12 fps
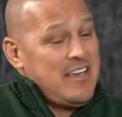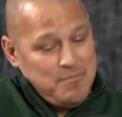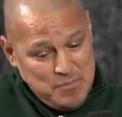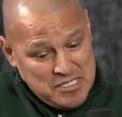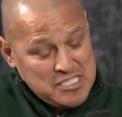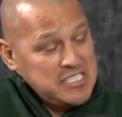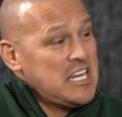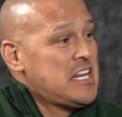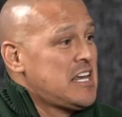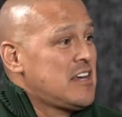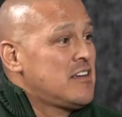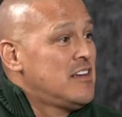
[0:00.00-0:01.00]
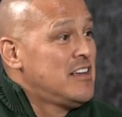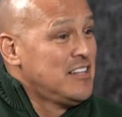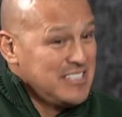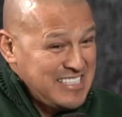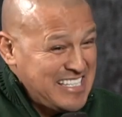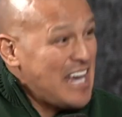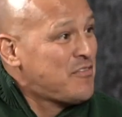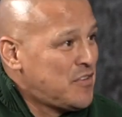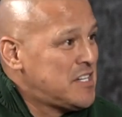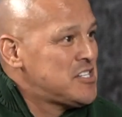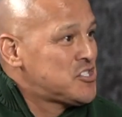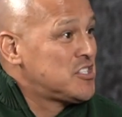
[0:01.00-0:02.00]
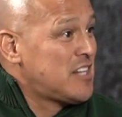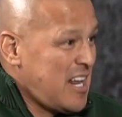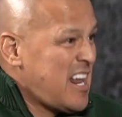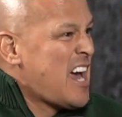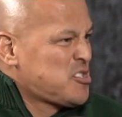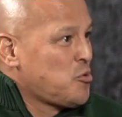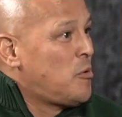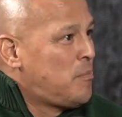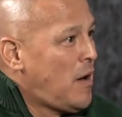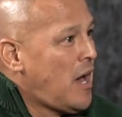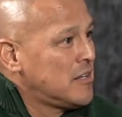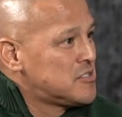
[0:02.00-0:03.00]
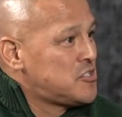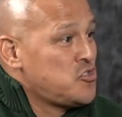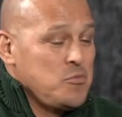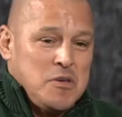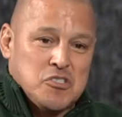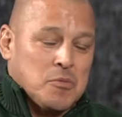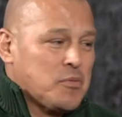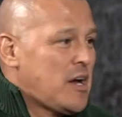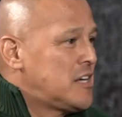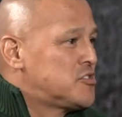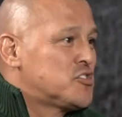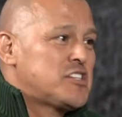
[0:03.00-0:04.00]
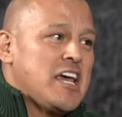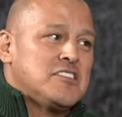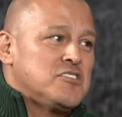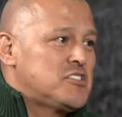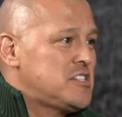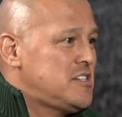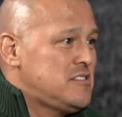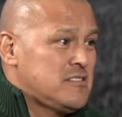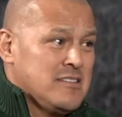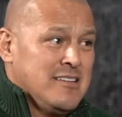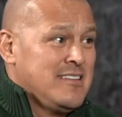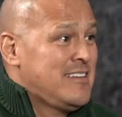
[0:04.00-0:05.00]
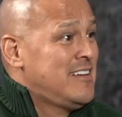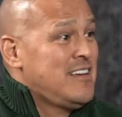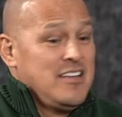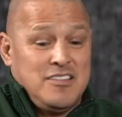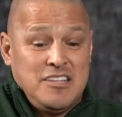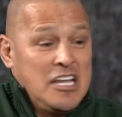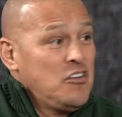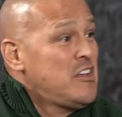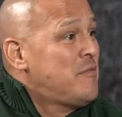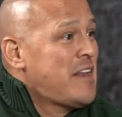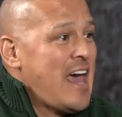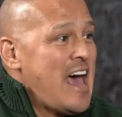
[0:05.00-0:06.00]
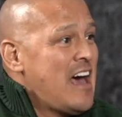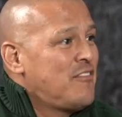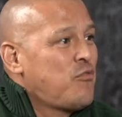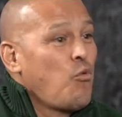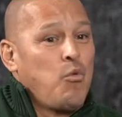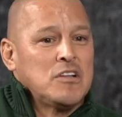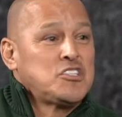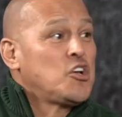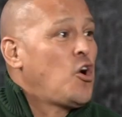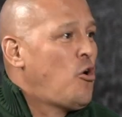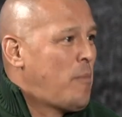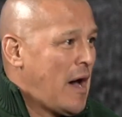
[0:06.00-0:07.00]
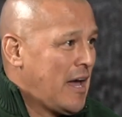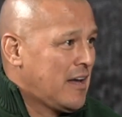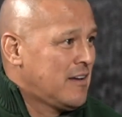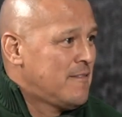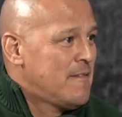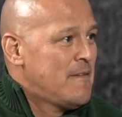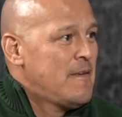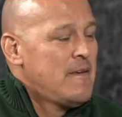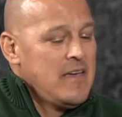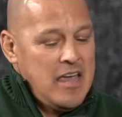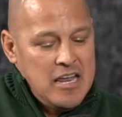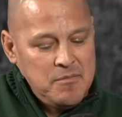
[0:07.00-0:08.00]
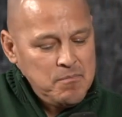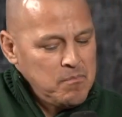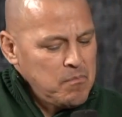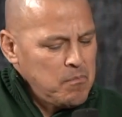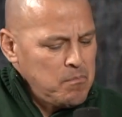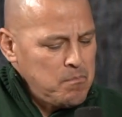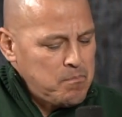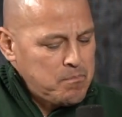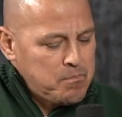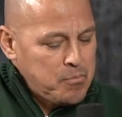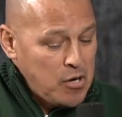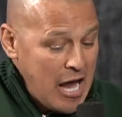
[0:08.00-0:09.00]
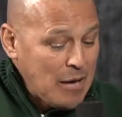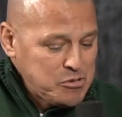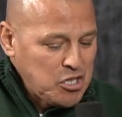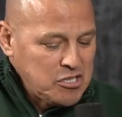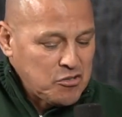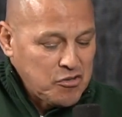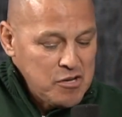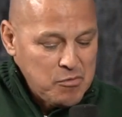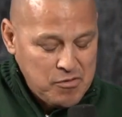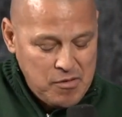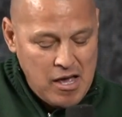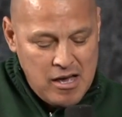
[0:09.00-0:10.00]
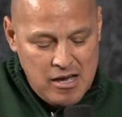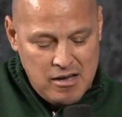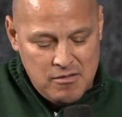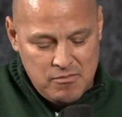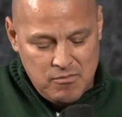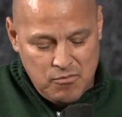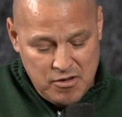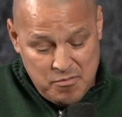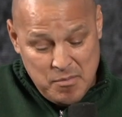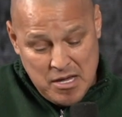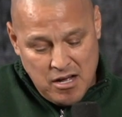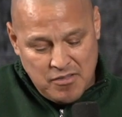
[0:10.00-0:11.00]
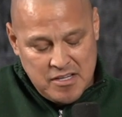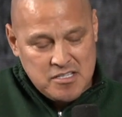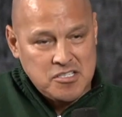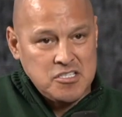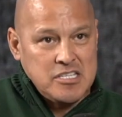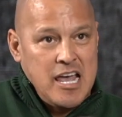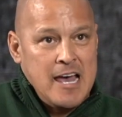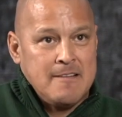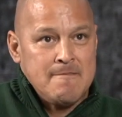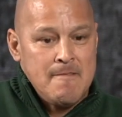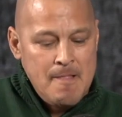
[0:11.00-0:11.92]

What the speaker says: misleading definition, an actual policy. You'd be surprised. There's agencies, they don't even have what to go by. And perhaps you can agree with me on this, is that